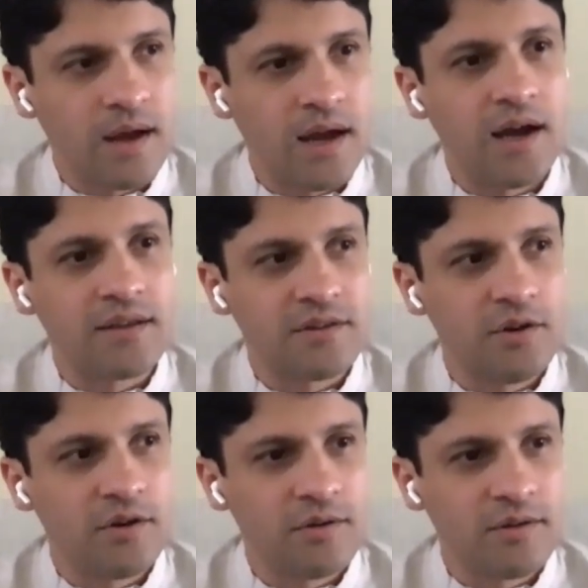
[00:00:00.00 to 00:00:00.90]
I asked,
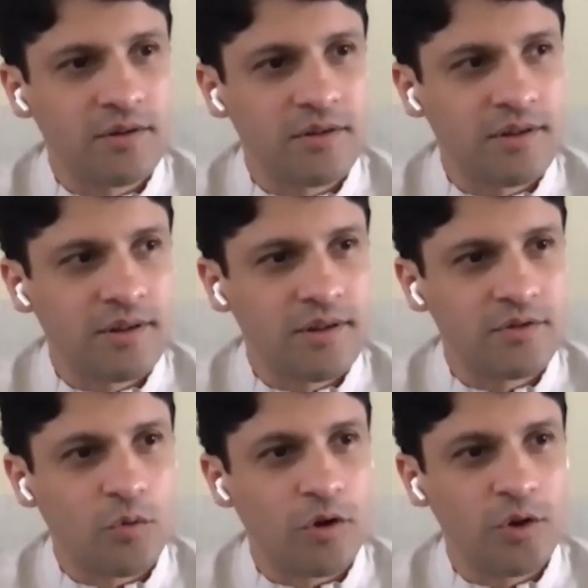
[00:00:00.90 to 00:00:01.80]
you know,
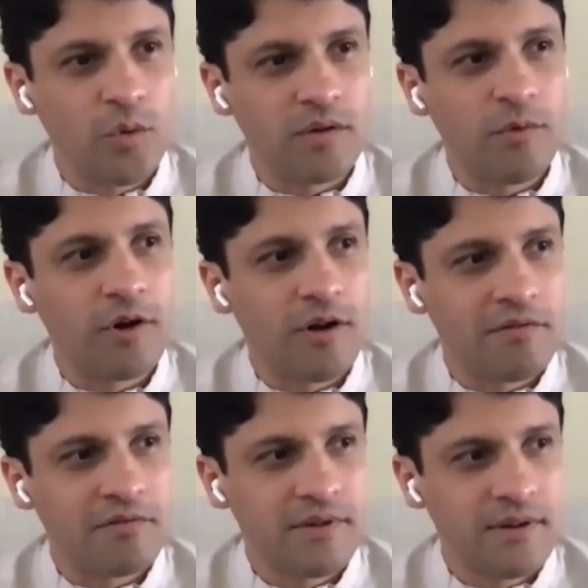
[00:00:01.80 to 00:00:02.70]
so what do you want more of?